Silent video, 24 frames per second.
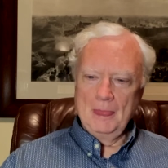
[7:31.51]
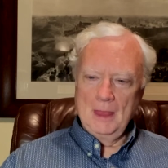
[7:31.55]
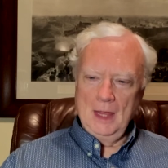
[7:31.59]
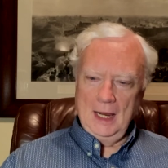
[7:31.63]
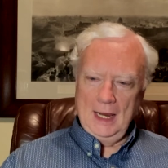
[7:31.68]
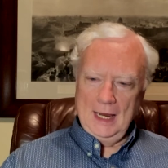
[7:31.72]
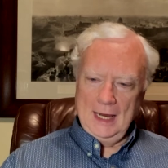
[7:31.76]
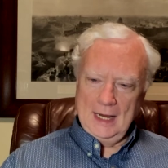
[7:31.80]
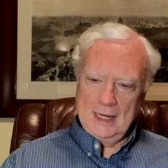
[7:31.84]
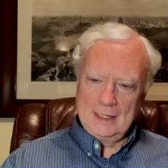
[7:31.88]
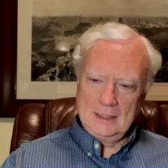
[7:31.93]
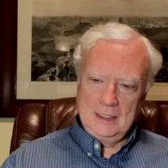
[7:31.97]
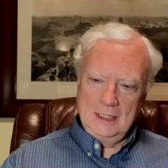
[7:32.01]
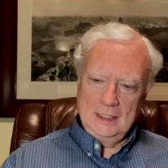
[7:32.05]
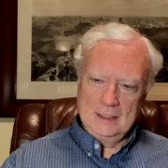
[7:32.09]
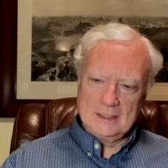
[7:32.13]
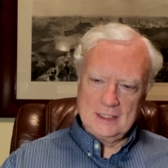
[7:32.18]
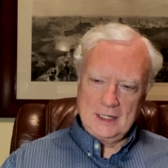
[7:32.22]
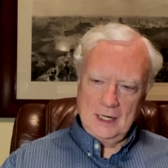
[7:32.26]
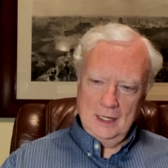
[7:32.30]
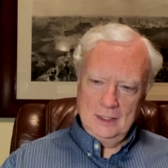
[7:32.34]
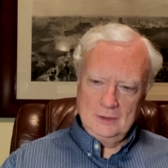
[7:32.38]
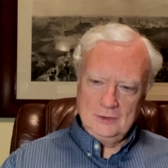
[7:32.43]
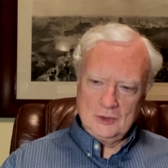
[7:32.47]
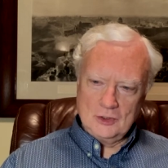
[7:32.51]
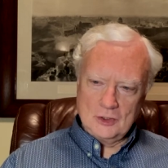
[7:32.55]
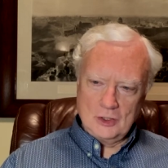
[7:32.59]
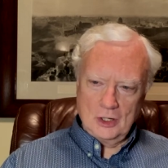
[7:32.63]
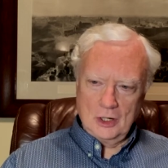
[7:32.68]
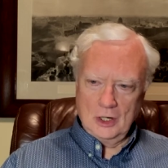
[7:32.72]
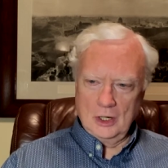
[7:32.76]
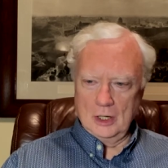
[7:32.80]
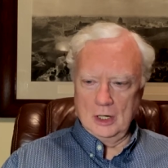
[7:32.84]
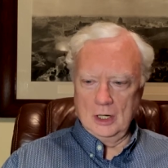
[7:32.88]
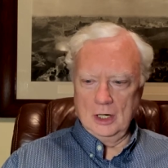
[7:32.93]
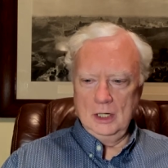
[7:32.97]
And he says to
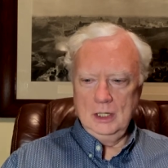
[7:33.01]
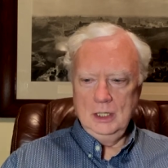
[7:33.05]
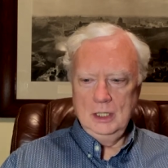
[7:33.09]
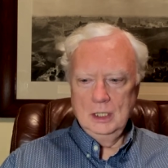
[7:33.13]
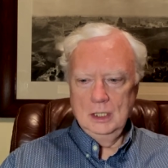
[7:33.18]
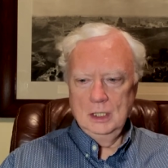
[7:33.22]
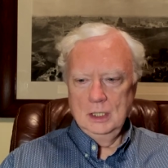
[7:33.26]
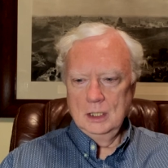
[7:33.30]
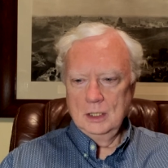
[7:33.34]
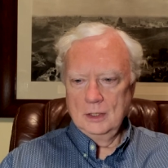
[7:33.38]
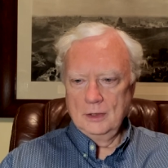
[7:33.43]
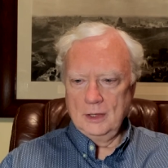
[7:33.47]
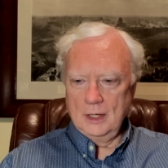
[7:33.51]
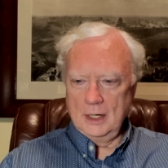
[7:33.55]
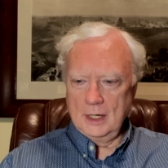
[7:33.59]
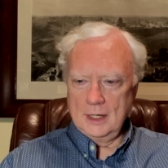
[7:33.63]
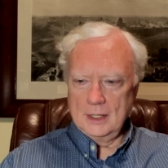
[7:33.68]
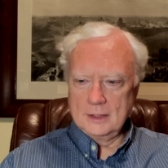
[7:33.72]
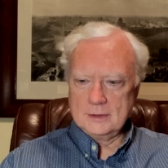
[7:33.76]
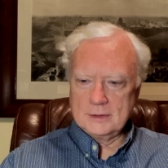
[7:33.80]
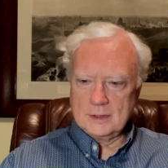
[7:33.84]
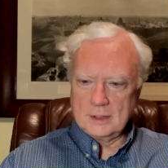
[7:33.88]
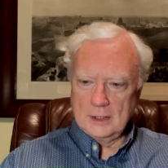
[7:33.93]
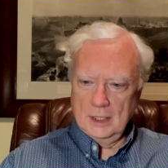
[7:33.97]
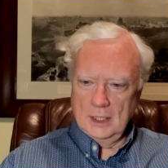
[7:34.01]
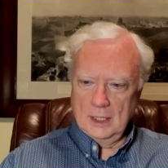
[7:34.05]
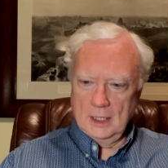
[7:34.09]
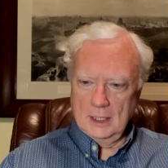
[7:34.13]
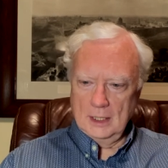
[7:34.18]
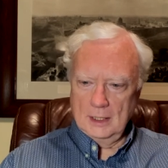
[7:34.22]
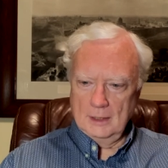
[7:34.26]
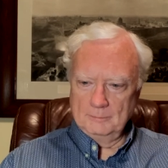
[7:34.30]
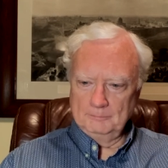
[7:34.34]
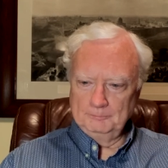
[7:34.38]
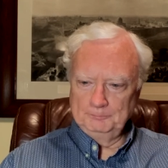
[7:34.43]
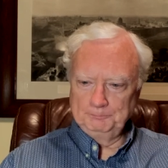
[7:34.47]
her that
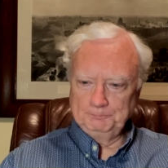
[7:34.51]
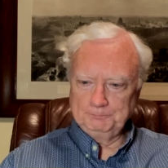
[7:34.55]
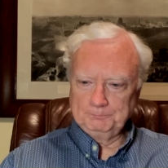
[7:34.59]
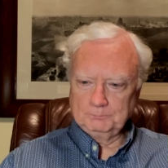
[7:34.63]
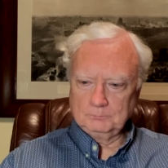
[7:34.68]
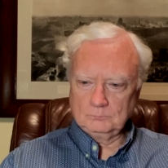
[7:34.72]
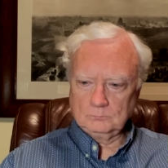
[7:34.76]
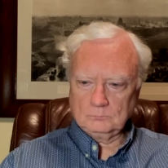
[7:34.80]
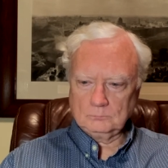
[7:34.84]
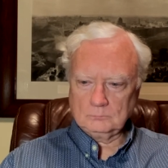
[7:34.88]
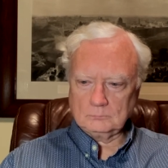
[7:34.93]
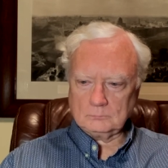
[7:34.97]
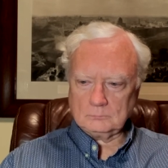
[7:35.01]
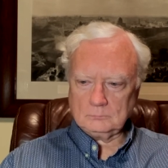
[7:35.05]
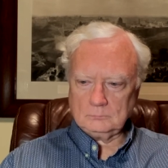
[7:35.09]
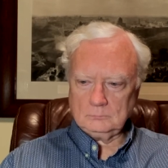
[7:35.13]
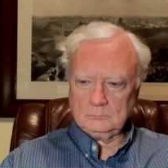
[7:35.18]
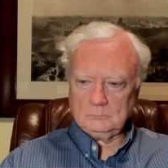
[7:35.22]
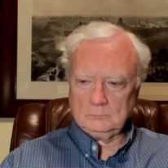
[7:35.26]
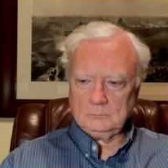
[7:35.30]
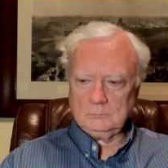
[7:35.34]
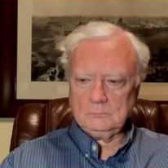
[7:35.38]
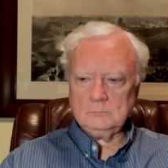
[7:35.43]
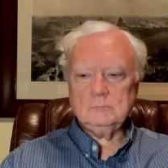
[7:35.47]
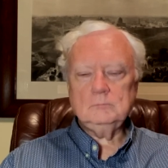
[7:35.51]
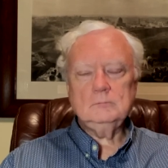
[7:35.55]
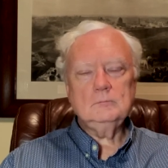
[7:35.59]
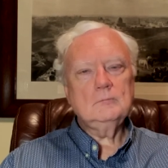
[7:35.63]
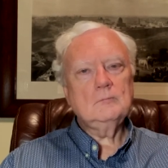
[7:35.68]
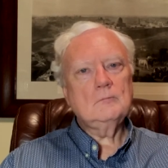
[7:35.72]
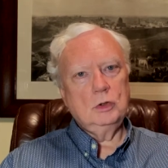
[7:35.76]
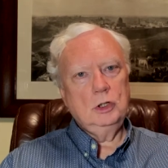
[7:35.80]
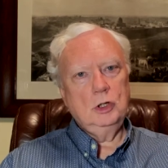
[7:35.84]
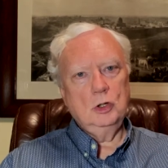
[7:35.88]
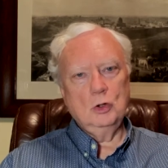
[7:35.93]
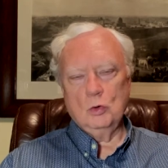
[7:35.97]
um,
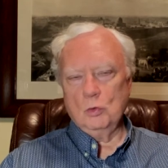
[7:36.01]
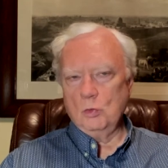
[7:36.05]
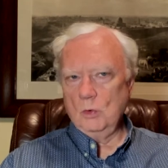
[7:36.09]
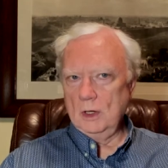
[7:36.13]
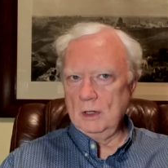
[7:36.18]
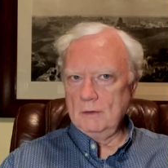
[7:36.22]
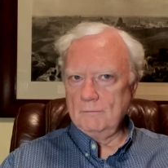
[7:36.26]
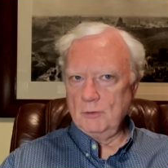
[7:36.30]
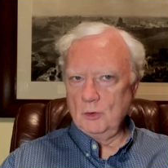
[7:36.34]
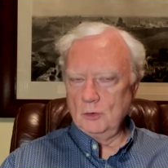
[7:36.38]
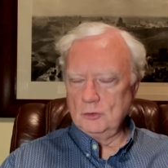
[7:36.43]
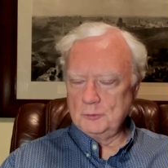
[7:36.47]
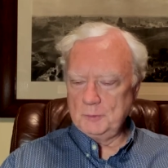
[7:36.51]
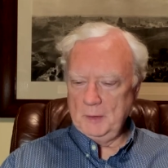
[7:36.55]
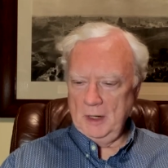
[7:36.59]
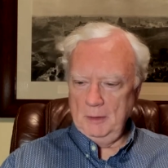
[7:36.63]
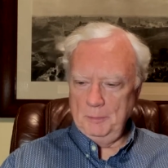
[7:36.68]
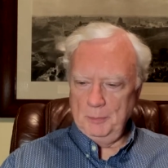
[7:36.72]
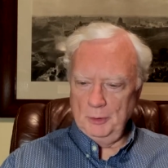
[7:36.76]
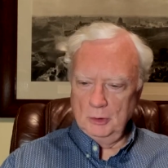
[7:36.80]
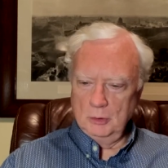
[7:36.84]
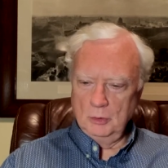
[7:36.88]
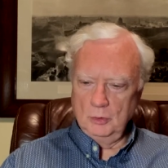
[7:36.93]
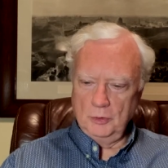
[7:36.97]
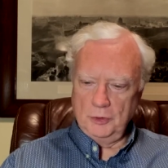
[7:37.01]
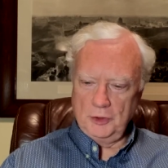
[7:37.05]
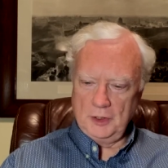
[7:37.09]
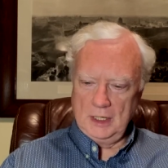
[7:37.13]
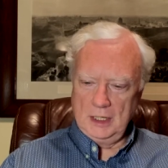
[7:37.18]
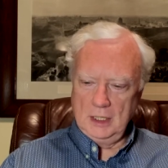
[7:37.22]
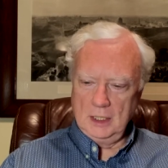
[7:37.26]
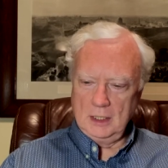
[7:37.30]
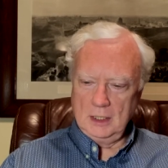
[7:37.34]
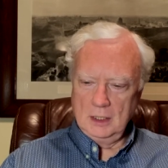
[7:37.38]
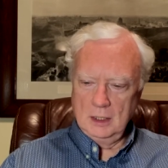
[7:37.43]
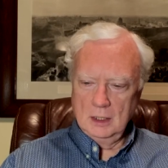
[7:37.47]
you're one of those people who
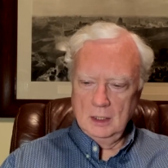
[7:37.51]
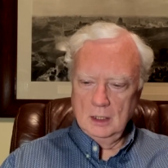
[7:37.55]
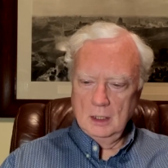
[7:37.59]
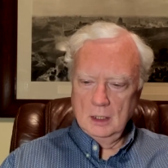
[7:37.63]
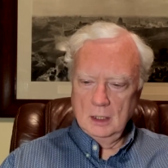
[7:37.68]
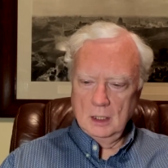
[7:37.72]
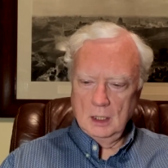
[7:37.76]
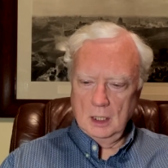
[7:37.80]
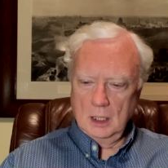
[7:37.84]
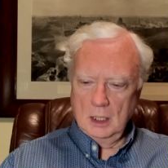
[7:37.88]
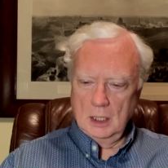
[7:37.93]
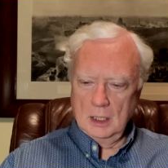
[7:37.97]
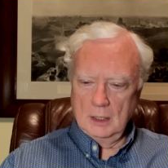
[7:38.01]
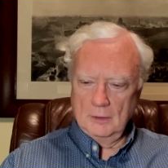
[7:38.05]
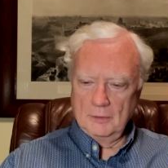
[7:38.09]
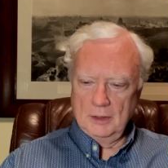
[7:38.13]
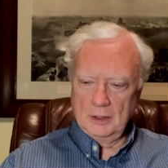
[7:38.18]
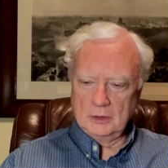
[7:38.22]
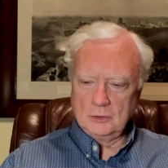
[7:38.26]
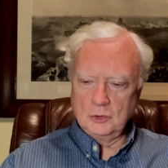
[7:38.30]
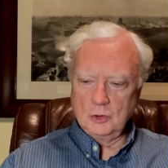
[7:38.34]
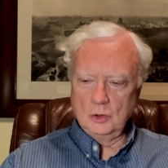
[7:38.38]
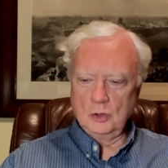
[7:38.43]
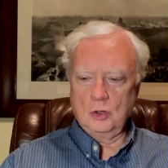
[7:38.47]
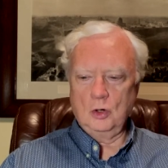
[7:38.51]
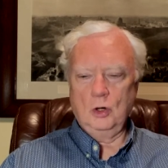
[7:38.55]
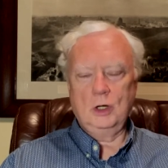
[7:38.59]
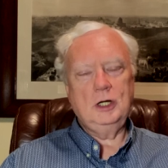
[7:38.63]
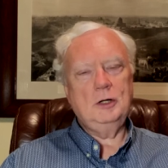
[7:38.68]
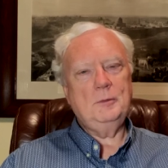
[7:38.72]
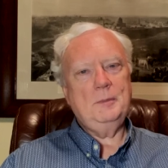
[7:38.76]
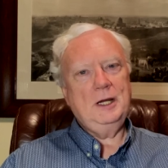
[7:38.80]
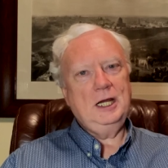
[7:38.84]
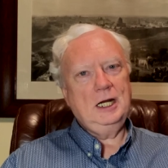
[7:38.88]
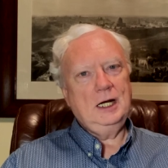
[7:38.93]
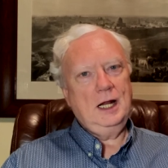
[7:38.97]
think uh, that you're going
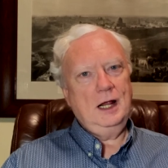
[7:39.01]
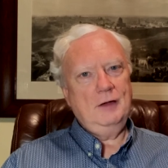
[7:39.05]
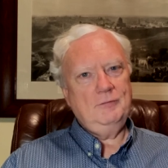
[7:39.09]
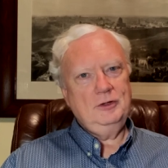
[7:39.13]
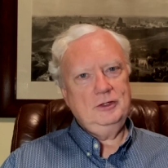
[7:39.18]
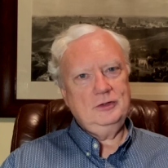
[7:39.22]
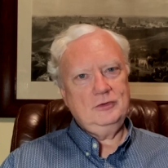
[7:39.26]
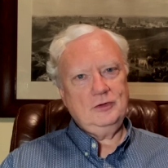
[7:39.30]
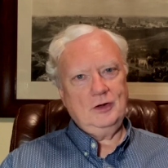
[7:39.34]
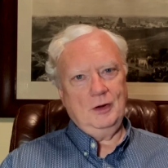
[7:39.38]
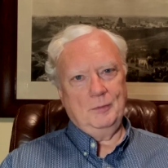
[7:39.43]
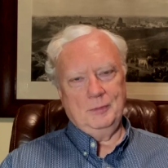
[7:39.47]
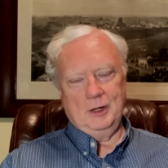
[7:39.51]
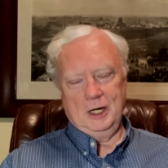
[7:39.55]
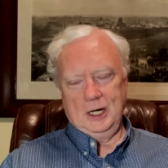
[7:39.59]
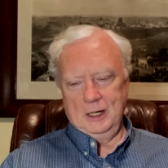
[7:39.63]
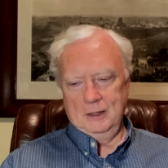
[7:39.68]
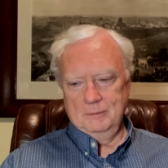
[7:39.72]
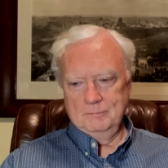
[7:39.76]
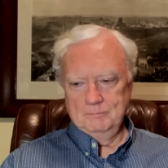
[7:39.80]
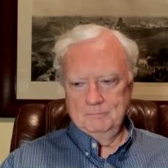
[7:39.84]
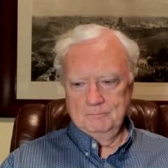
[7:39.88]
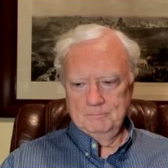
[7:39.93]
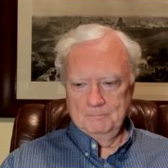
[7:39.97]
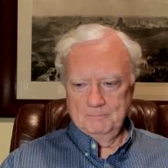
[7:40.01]
to be in heaven someday.